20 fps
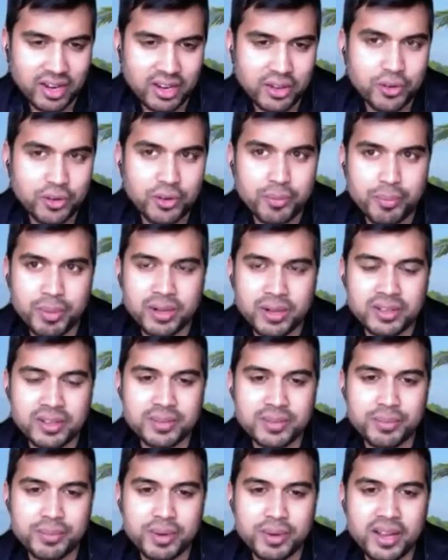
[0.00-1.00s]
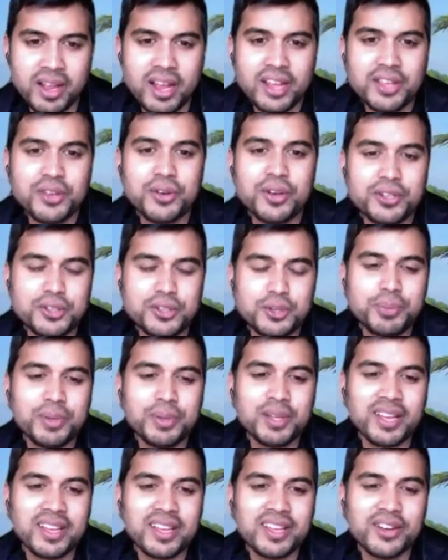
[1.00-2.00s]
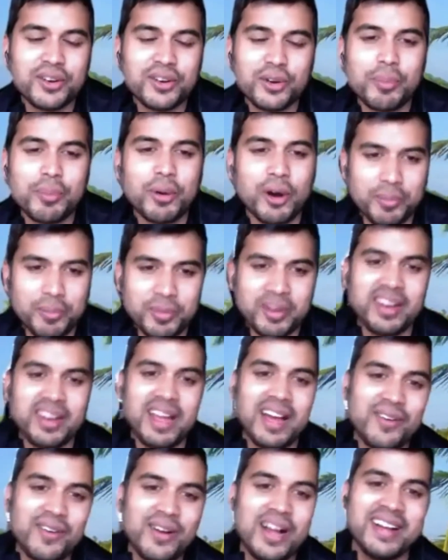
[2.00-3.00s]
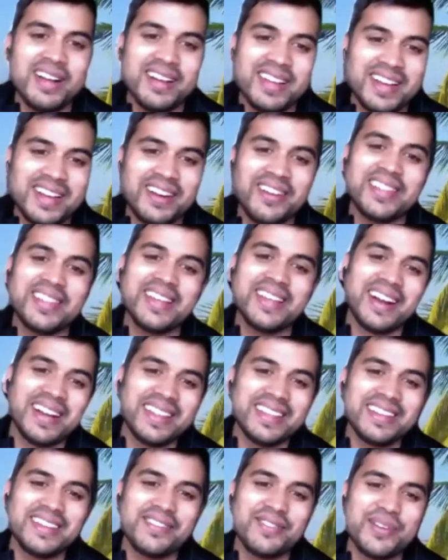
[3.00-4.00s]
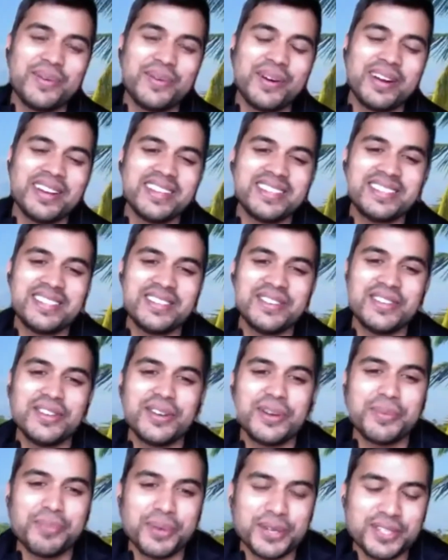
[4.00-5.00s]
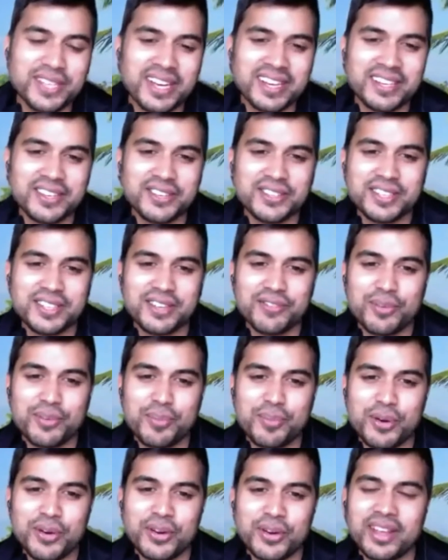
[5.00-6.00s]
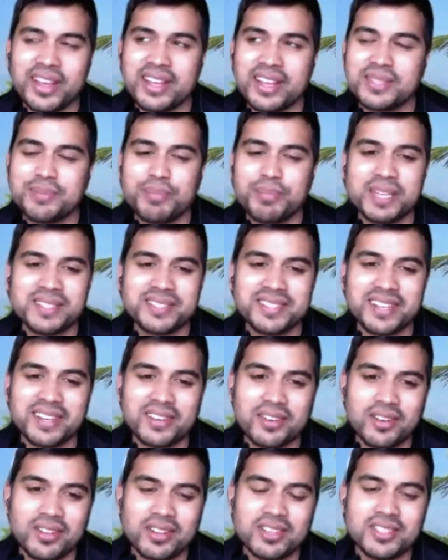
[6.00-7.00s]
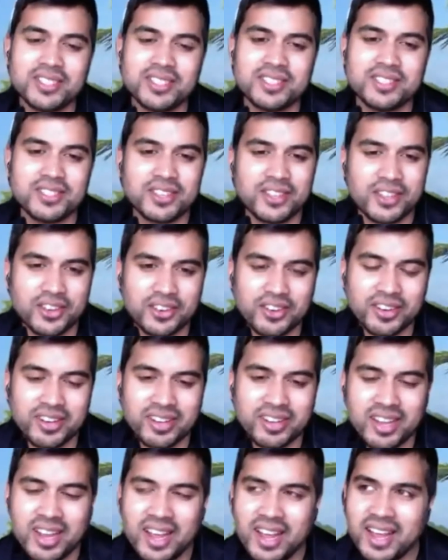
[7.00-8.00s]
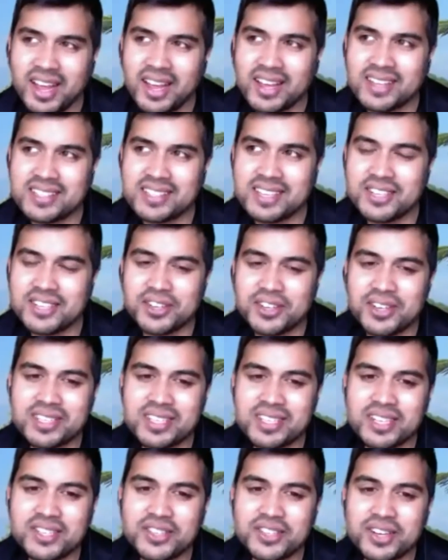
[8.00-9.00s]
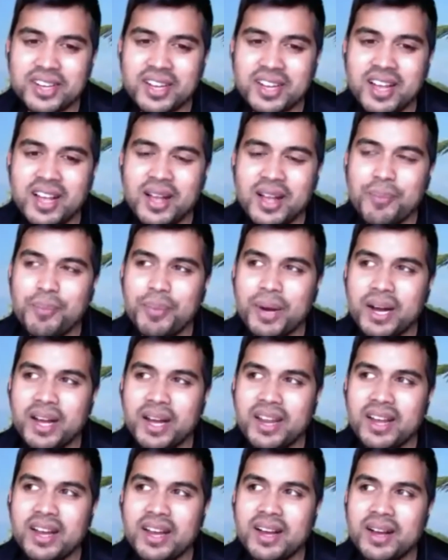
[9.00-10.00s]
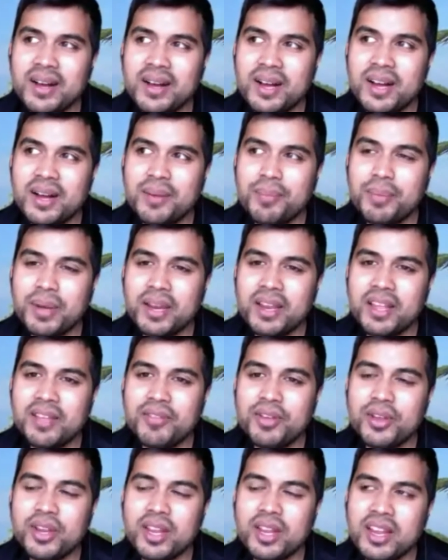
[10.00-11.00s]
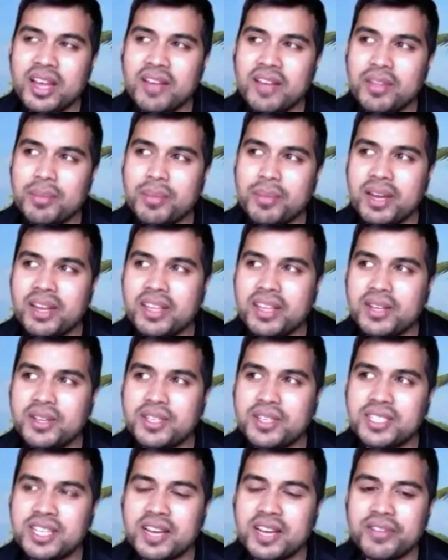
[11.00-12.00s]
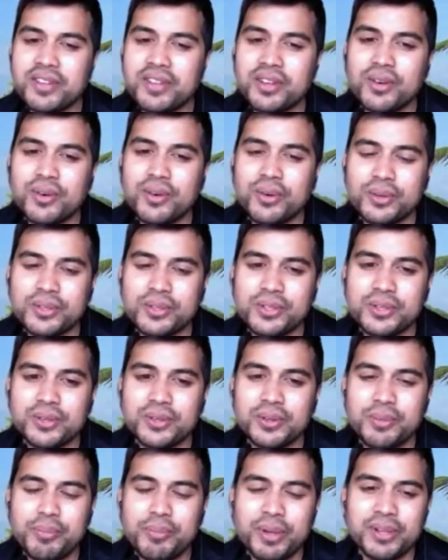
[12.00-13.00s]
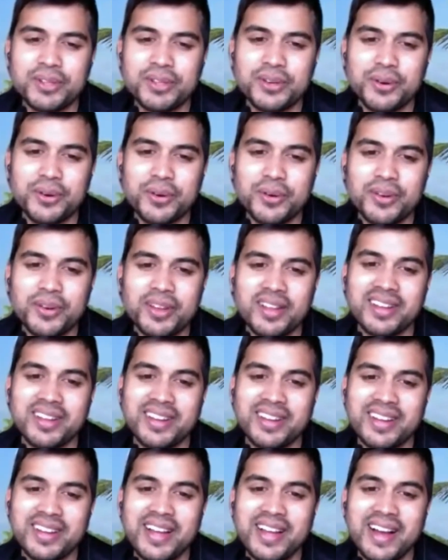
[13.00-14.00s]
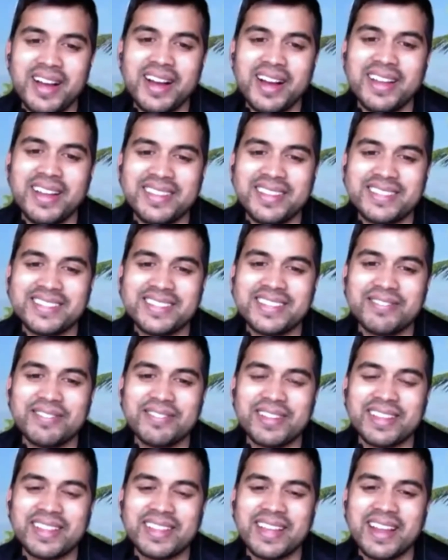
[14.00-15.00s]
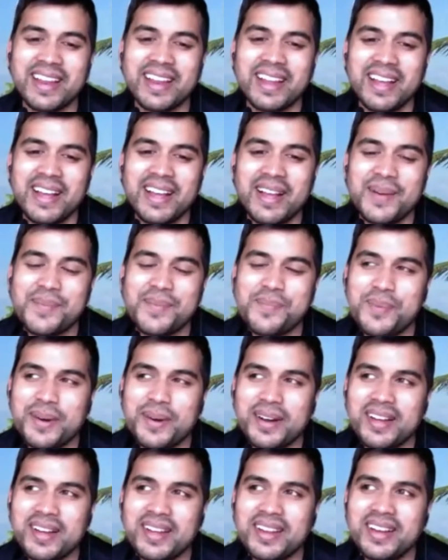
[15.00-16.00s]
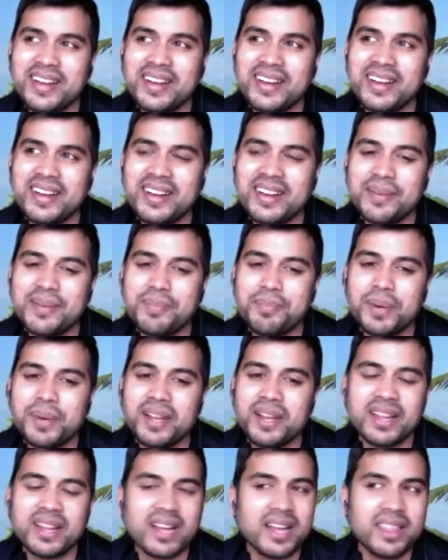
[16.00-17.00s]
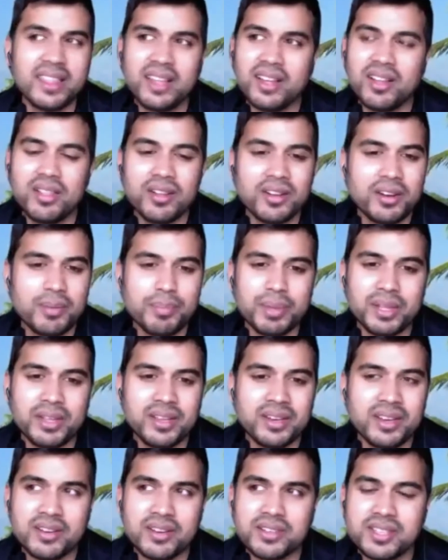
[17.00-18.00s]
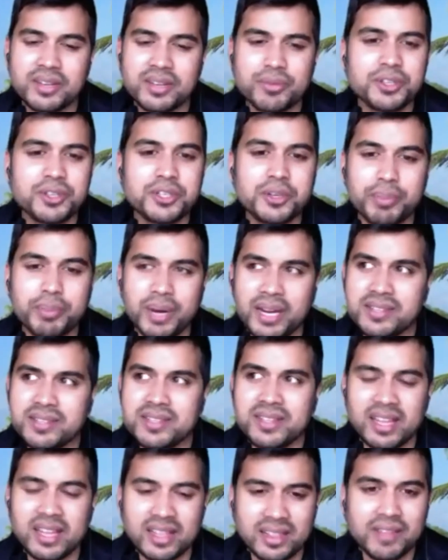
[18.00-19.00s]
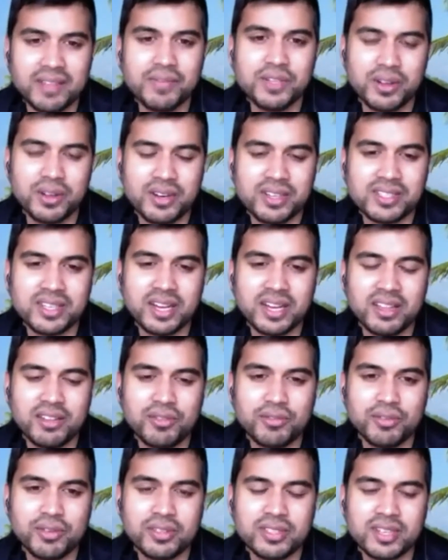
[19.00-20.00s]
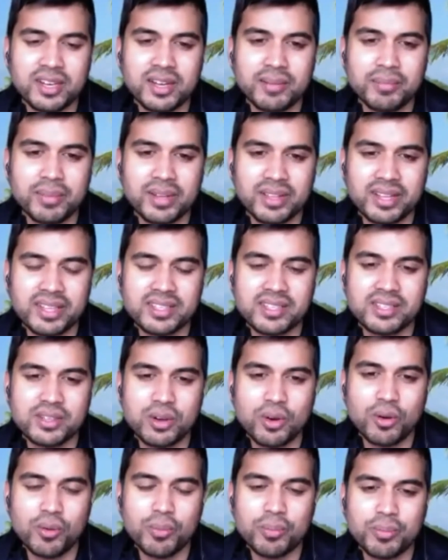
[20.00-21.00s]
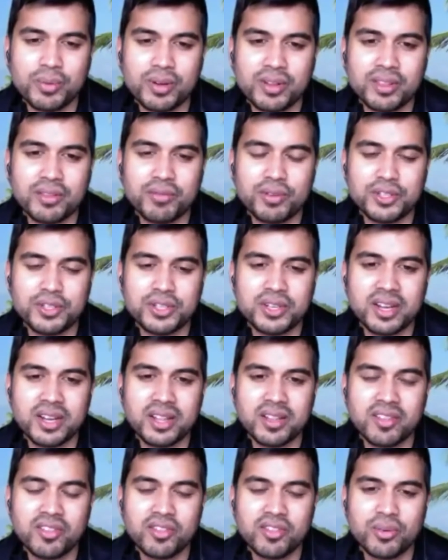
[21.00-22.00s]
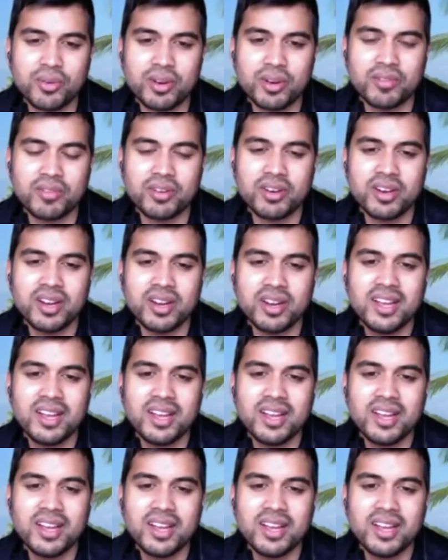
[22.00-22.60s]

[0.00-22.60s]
You could duplicate your apartment now on the island if you wanted to. You could protect yourself from hurricanes, best technology, security, etc., etc. But if you didn't have the money, you just have to go old school and build your own hut and stuff like that. But like I think a lot of billionaires, like Richard Branson, like lives on his island full time. Like that's his home on the Virgin Islands or whatever.